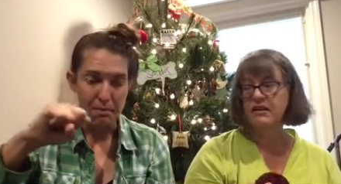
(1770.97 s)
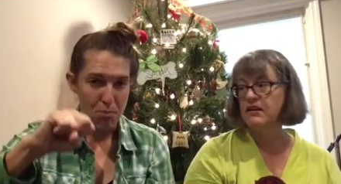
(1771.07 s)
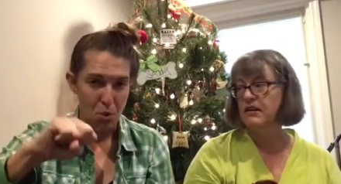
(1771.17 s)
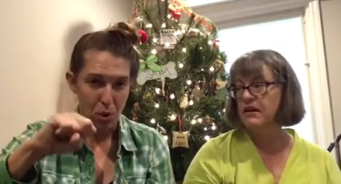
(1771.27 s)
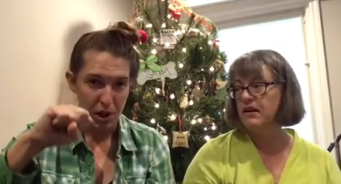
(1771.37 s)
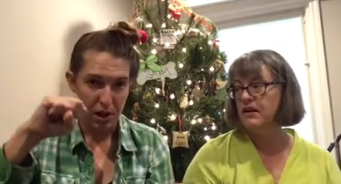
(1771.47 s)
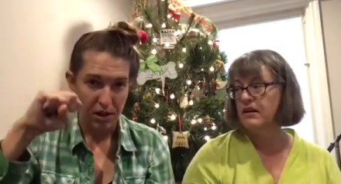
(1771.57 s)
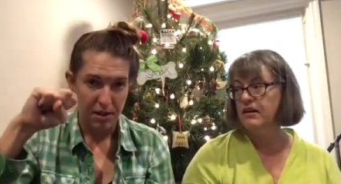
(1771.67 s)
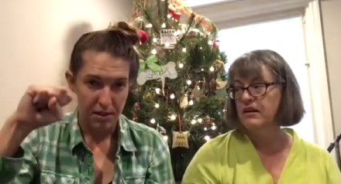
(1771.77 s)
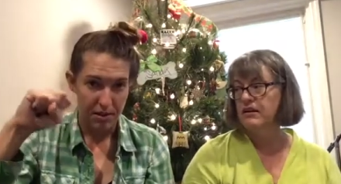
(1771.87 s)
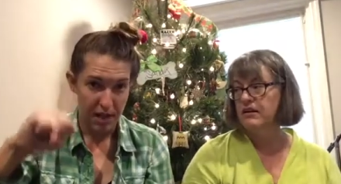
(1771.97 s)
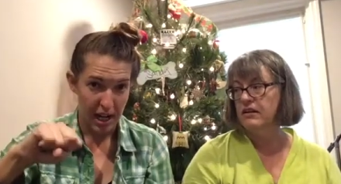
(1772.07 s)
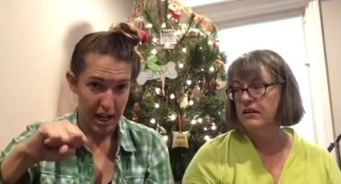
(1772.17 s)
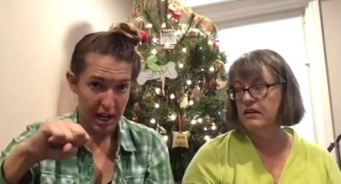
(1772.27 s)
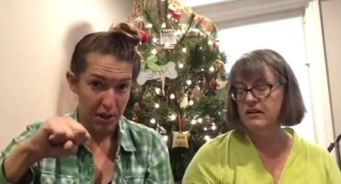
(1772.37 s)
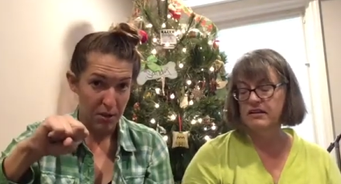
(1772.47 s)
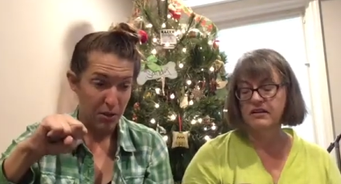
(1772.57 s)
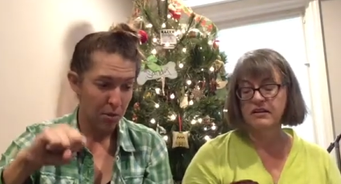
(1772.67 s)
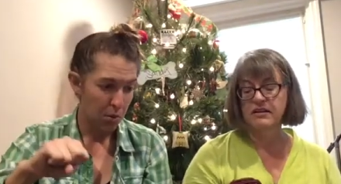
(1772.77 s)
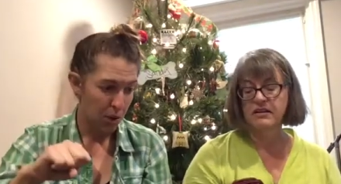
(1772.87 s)
Speaker 1: more dye
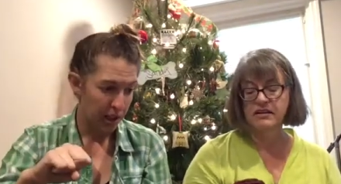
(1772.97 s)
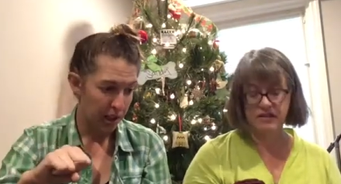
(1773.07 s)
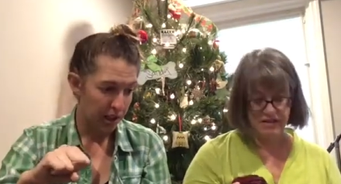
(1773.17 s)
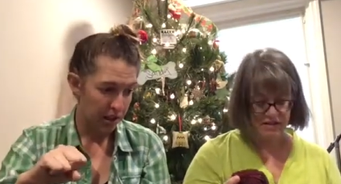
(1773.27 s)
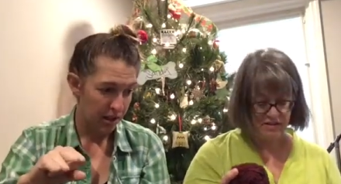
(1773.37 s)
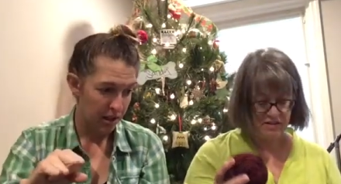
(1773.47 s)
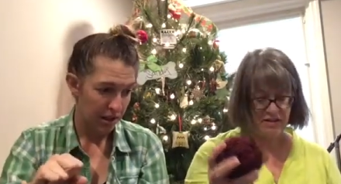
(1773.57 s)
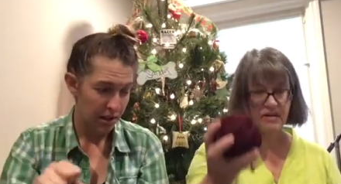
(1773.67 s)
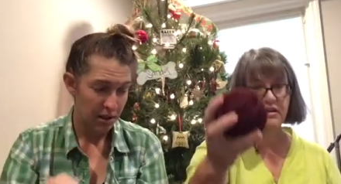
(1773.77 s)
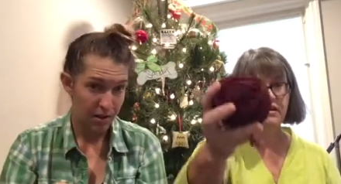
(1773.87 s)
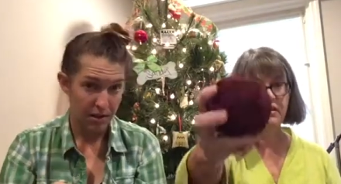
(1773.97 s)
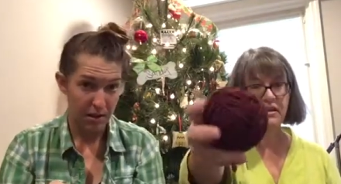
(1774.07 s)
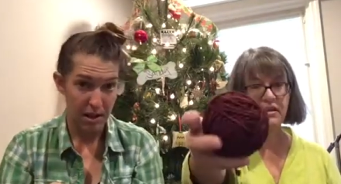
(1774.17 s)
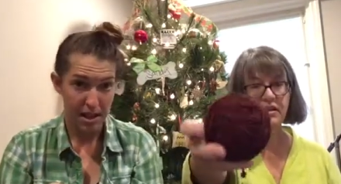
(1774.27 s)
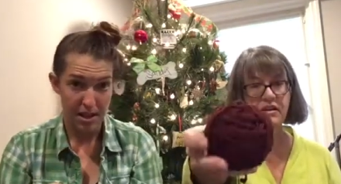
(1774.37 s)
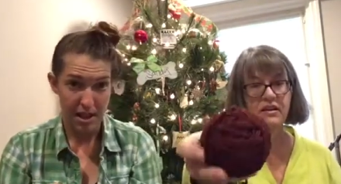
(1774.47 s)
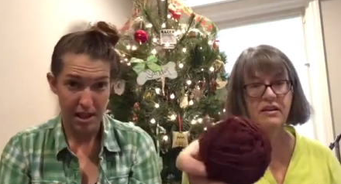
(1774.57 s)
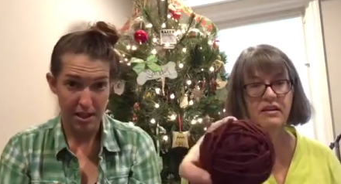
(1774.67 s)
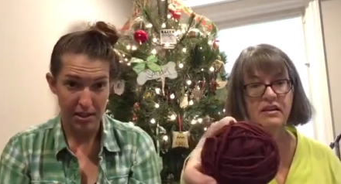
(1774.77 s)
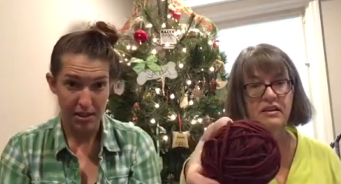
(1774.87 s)
to the water and
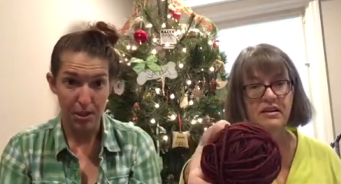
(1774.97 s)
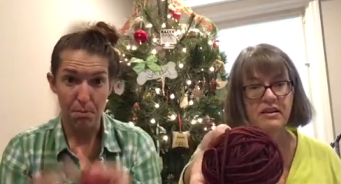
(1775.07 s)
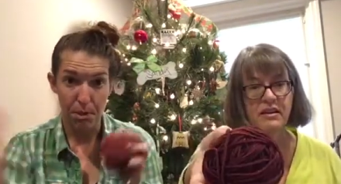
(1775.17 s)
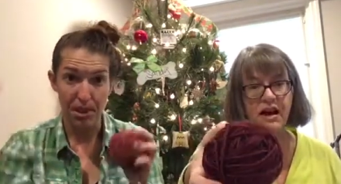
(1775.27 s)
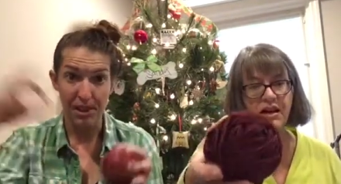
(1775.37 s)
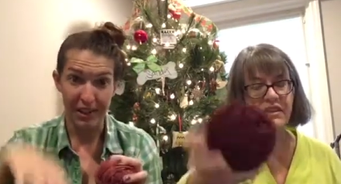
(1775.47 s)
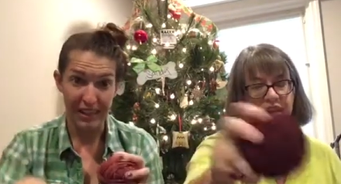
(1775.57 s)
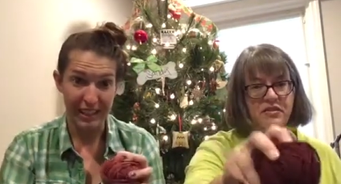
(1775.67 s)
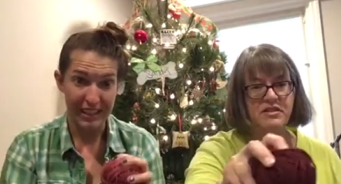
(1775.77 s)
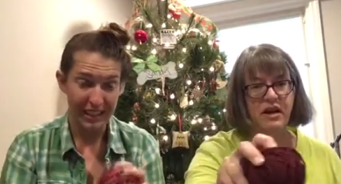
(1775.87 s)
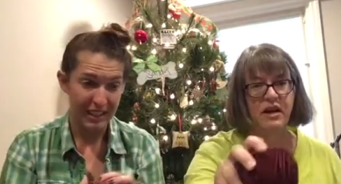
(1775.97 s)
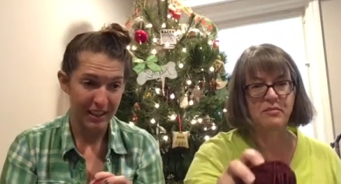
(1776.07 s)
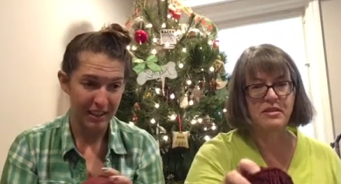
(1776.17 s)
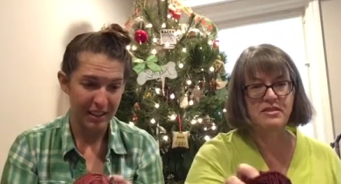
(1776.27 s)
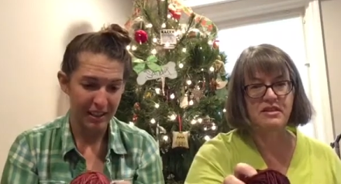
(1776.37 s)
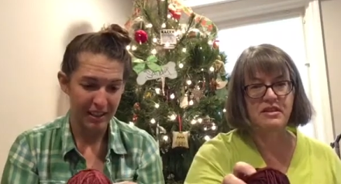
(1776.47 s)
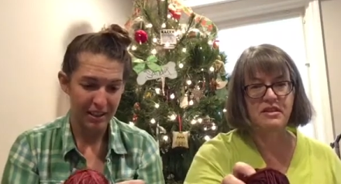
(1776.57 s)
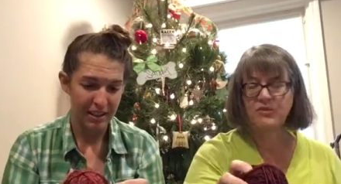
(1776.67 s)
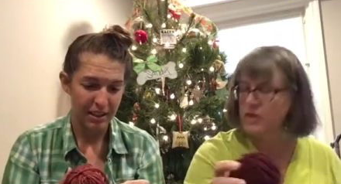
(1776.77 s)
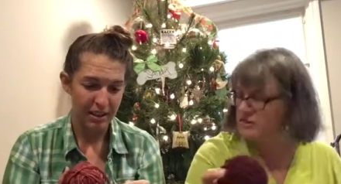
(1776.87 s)
then you put the. I think it in. was the opposite.
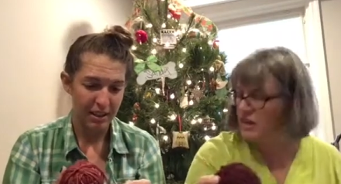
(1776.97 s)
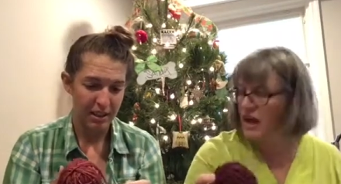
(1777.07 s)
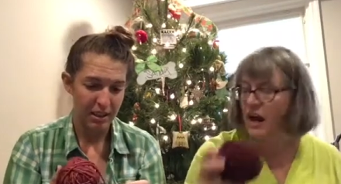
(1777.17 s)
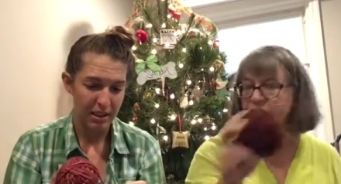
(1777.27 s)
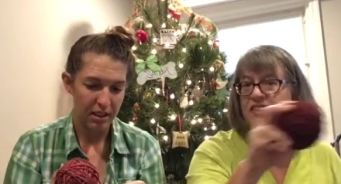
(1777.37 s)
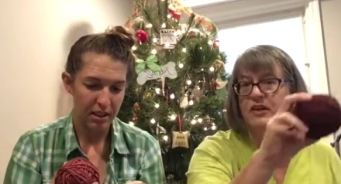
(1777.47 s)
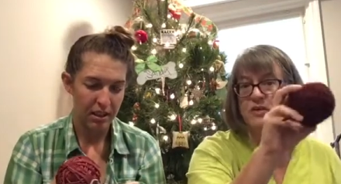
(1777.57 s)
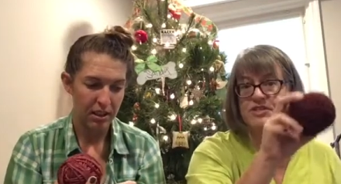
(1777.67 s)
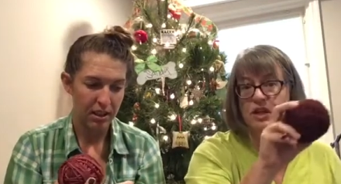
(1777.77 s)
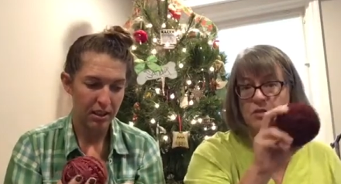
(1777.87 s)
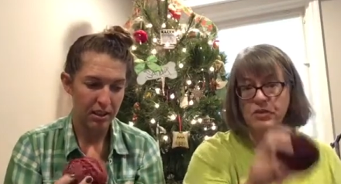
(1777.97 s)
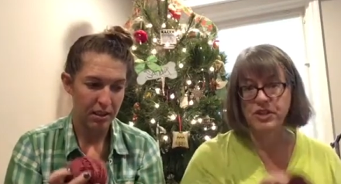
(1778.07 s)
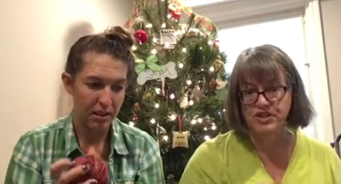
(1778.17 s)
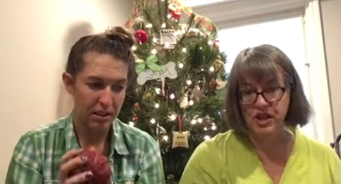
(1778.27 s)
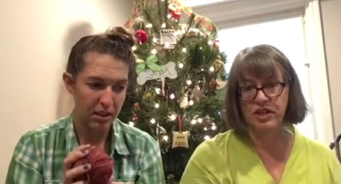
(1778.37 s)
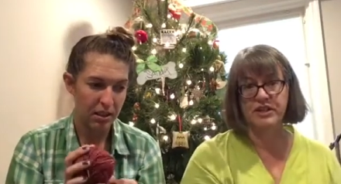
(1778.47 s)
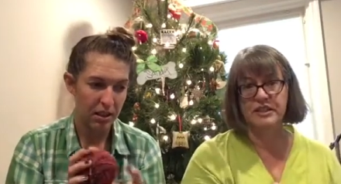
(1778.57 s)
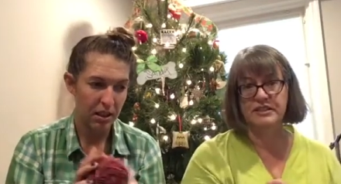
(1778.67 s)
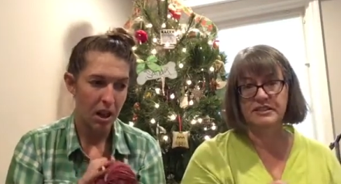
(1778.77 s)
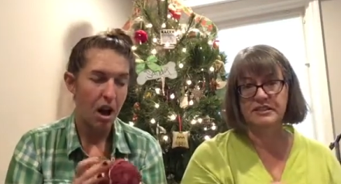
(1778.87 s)
Speaker 2: What I think we started with the
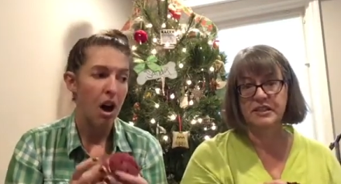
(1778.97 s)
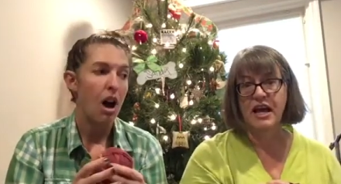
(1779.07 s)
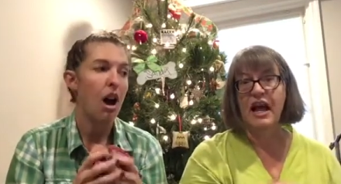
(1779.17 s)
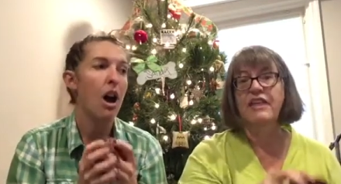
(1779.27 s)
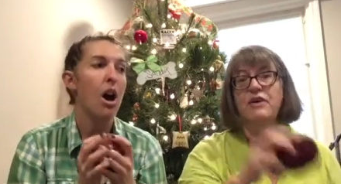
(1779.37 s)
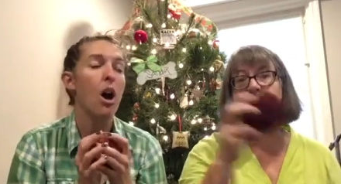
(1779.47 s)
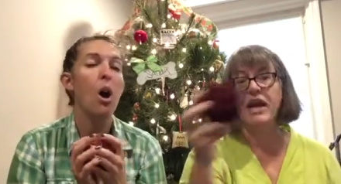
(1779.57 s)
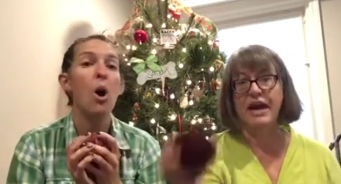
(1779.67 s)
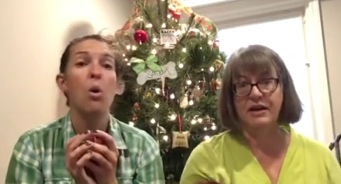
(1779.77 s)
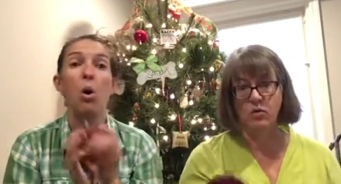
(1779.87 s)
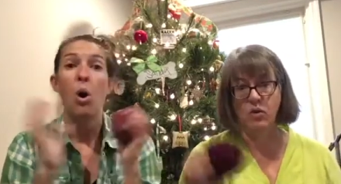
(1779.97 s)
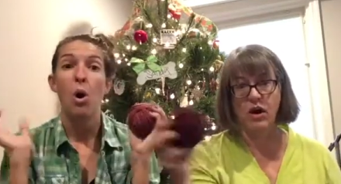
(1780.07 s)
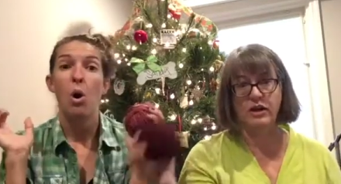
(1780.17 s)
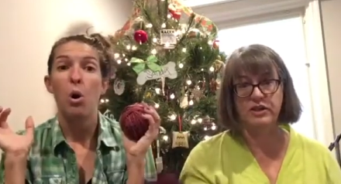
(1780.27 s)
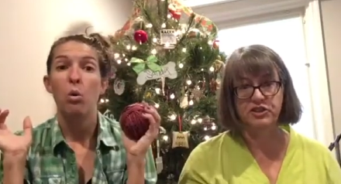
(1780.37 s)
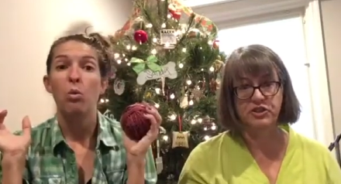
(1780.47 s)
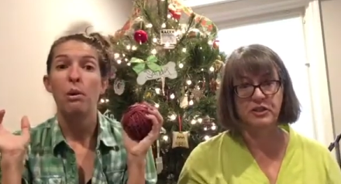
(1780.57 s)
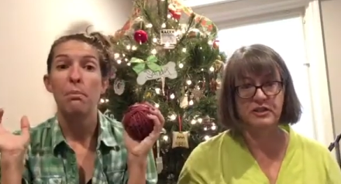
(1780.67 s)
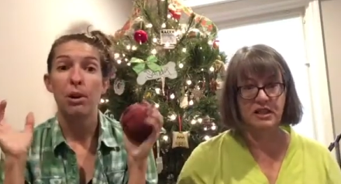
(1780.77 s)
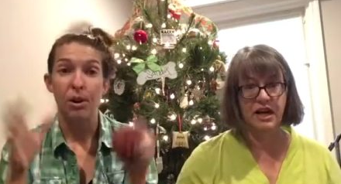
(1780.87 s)
darkest, and oh, then we oh. added water to we
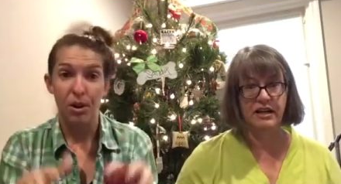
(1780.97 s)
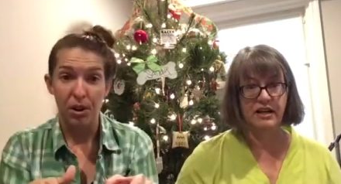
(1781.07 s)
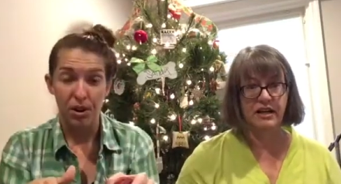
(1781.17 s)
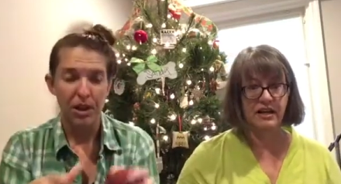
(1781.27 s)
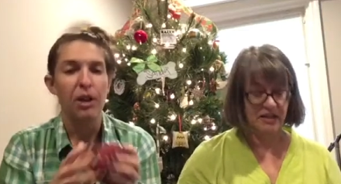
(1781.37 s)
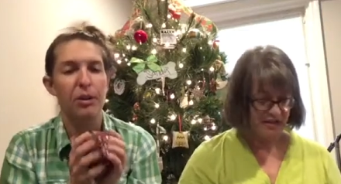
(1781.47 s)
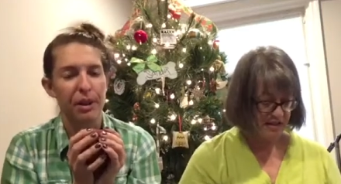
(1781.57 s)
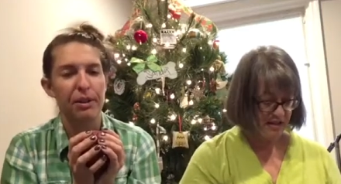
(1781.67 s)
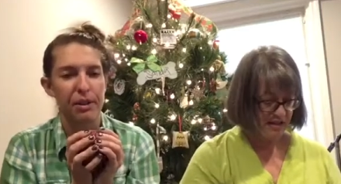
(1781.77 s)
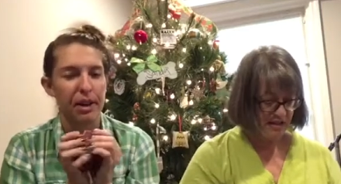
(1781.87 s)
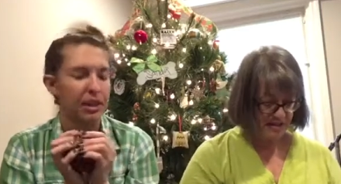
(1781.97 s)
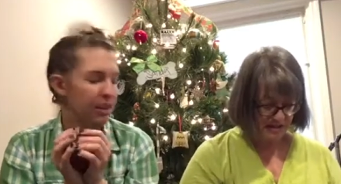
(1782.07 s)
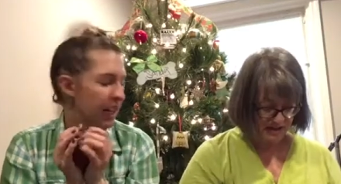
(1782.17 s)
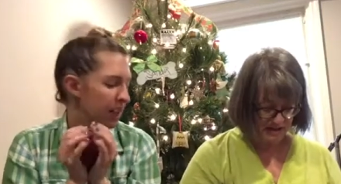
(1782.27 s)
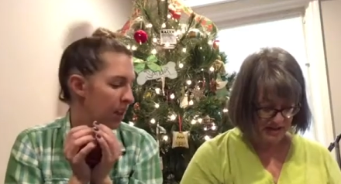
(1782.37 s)
it put to light All the,
Speaker 1: okay, okay, okay. You're right.